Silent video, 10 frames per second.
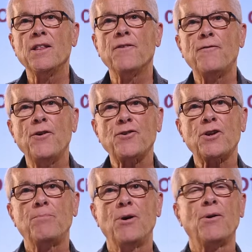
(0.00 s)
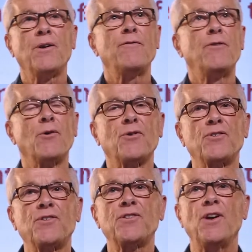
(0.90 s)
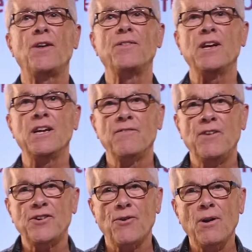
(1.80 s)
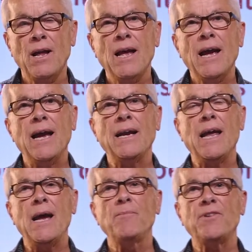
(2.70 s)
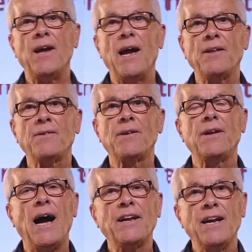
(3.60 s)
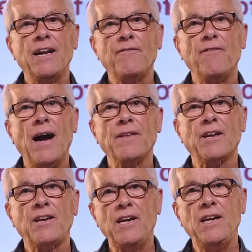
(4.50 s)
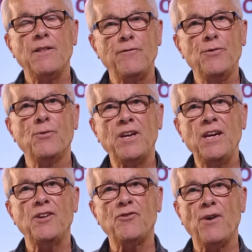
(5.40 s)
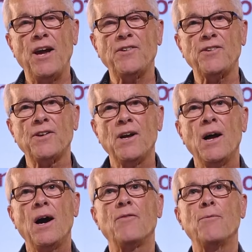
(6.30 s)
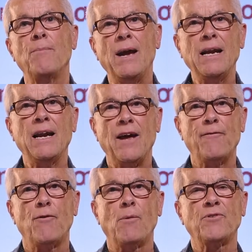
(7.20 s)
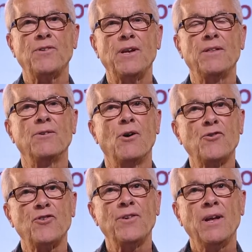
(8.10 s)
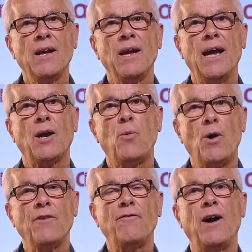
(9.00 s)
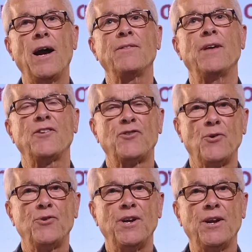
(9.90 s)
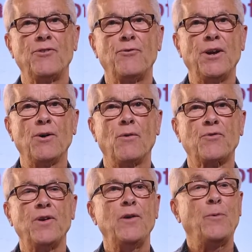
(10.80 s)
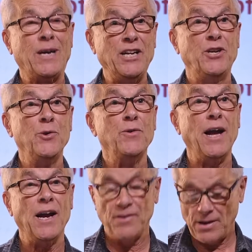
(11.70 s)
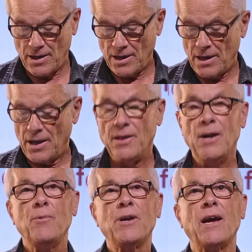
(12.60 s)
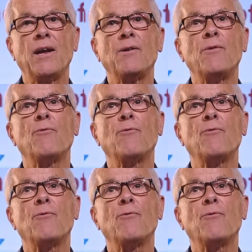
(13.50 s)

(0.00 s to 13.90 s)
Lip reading: The first component focuses on the individual and aims at identifying the few key traits of the main life forms in the ocean and quantifying the associated trade-offs. If we can do that, then we can